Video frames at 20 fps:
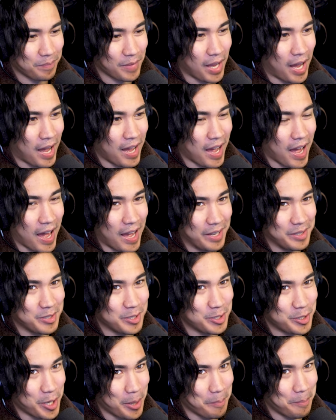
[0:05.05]
I had the
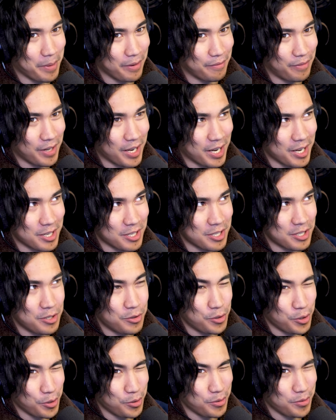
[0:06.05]
Jumping Flash
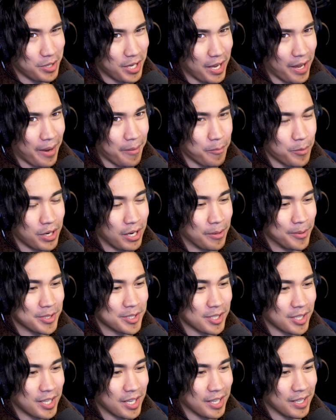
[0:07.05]
2 game when I was
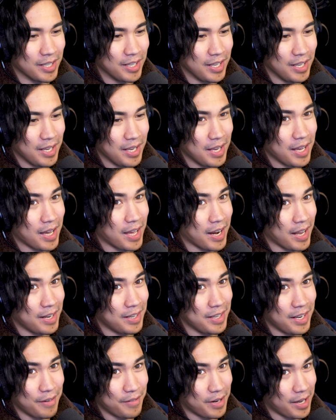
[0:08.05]
a kid and I
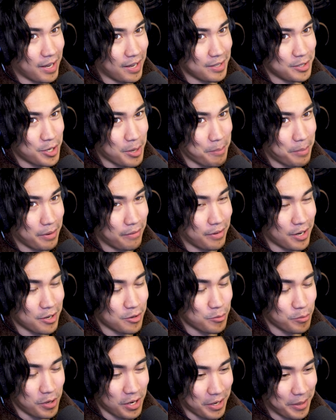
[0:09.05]
never had Jumping
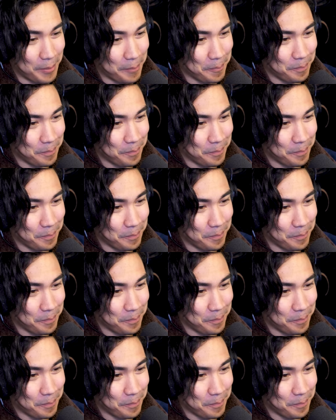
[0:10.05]
Flash 1